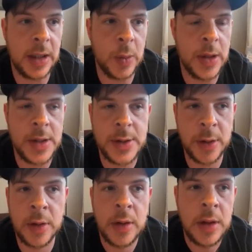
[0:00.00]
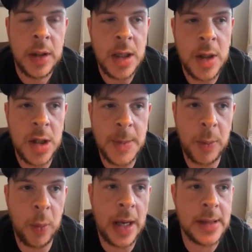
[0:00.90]
Louis or near the
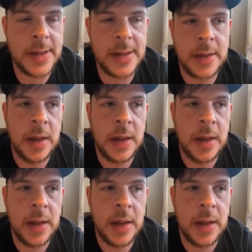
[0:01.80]
Midwest.